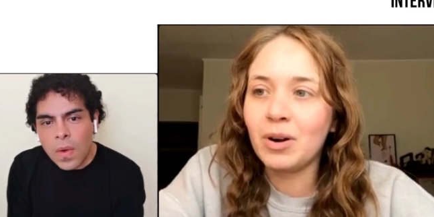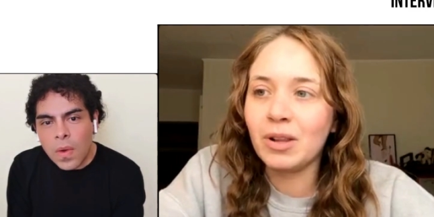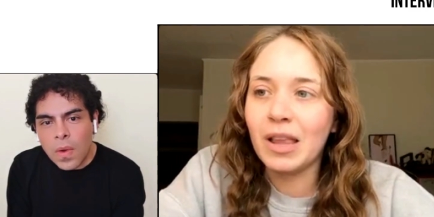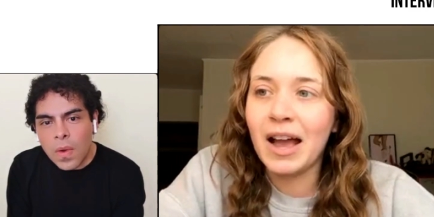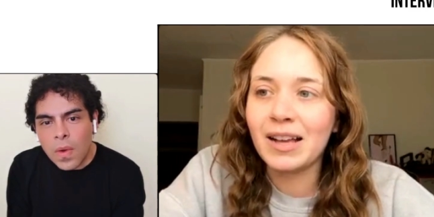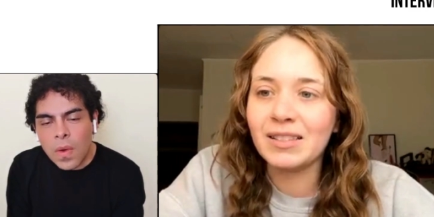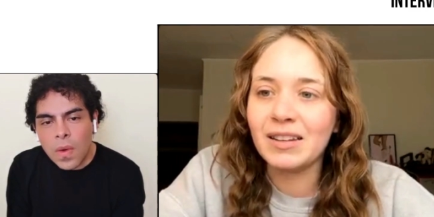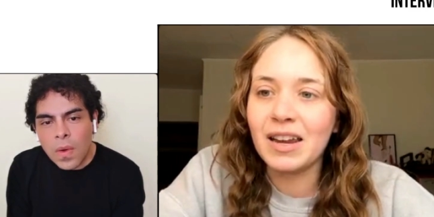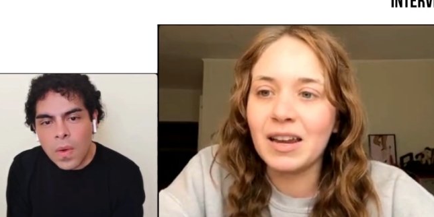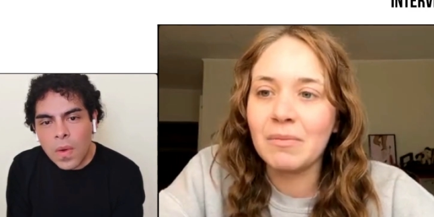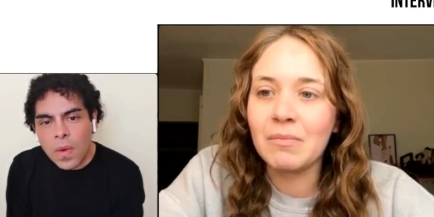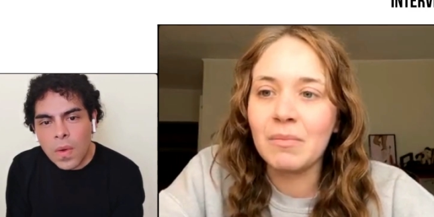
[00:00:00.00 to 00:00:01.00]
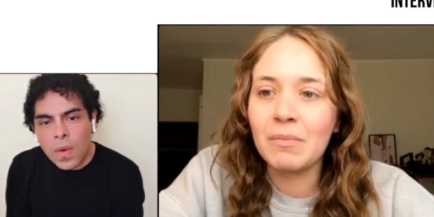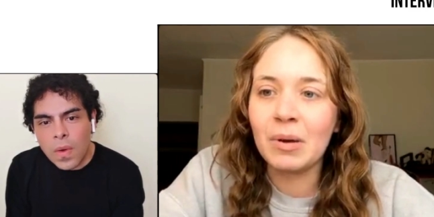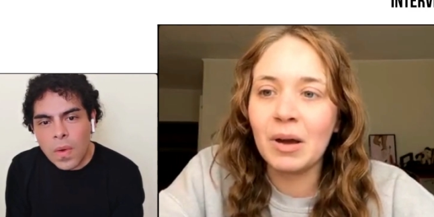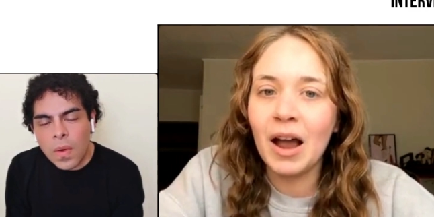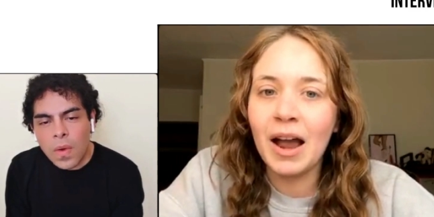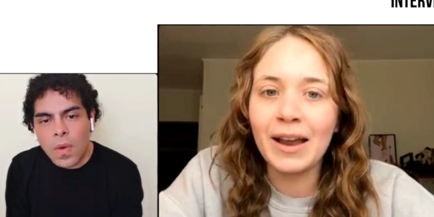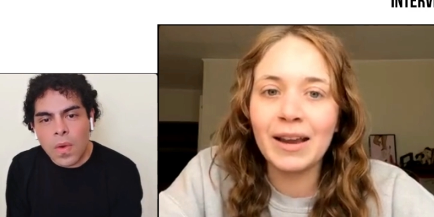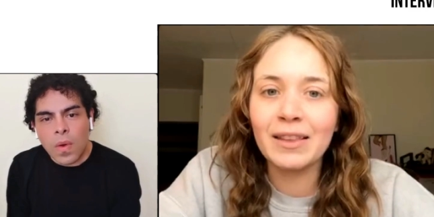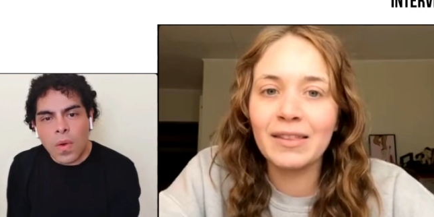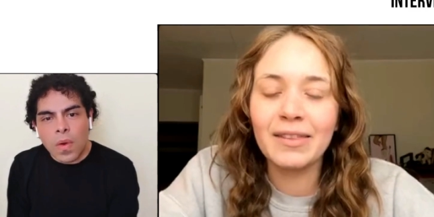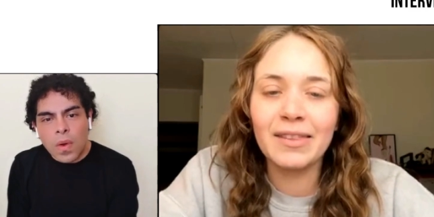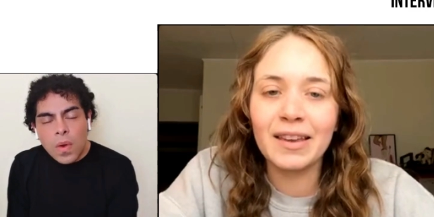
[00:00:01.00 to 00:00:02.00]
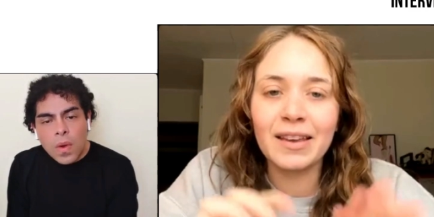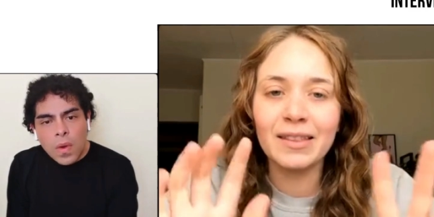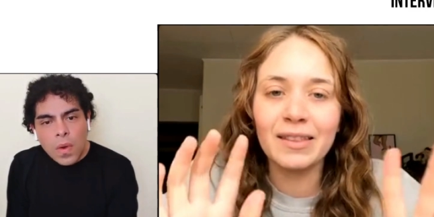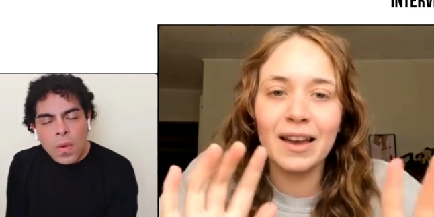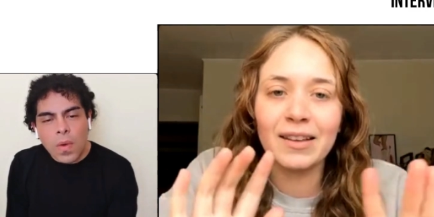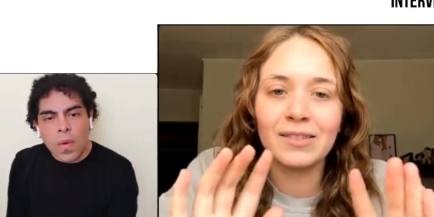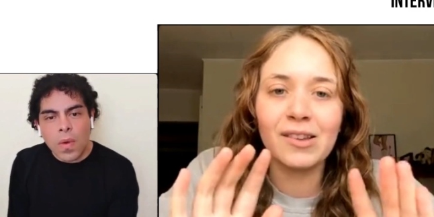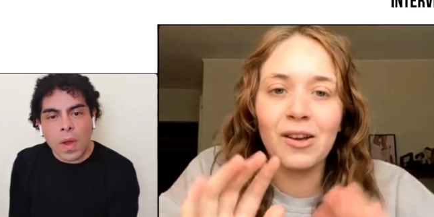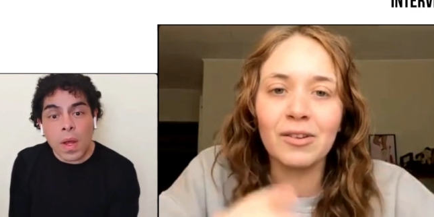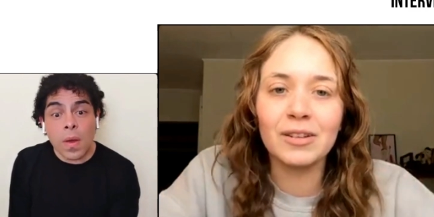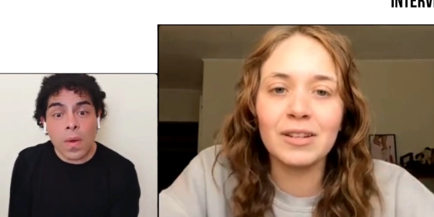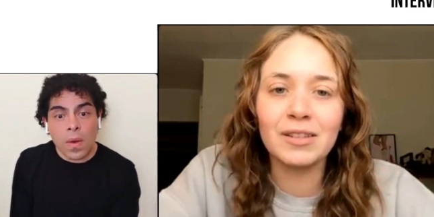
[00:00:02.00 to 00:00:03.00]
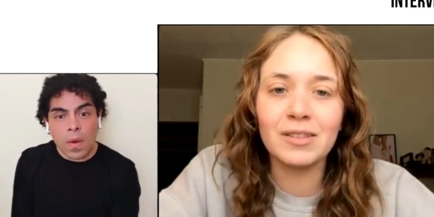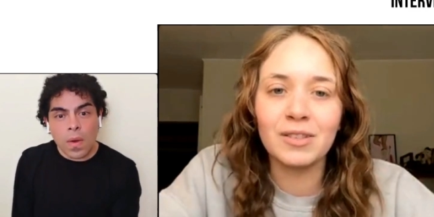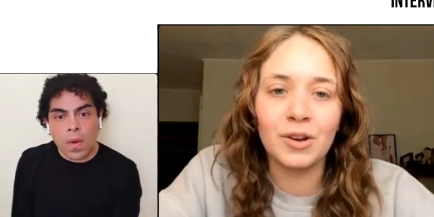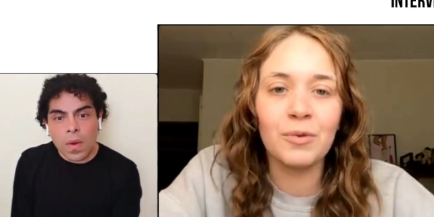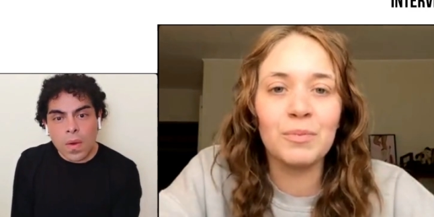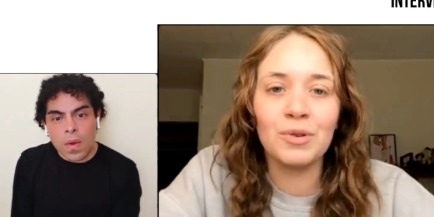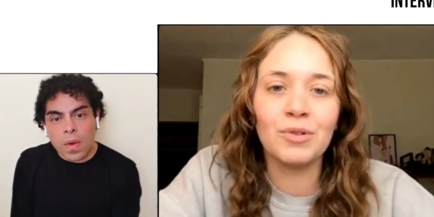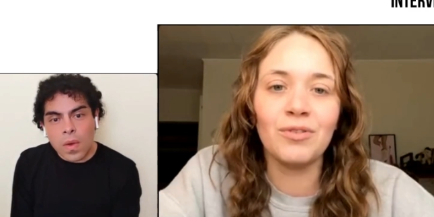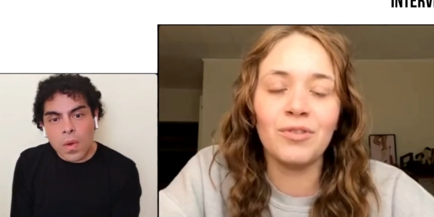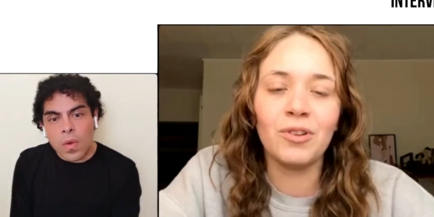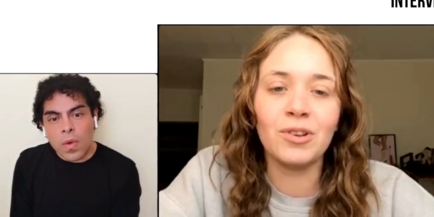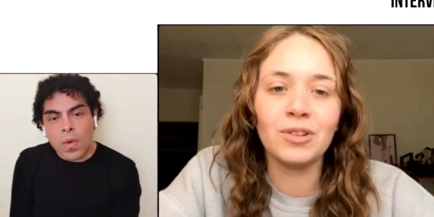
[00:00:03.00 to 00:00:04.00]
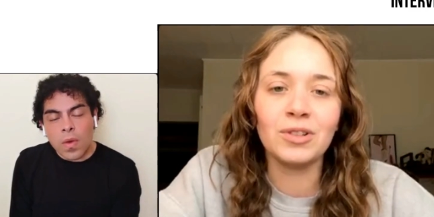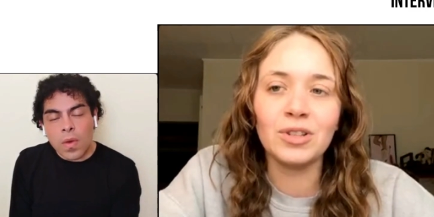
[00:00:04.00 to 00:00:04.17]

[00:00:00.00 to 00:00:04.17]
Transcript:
Speaker 1: her last name, but I think is so beautiful.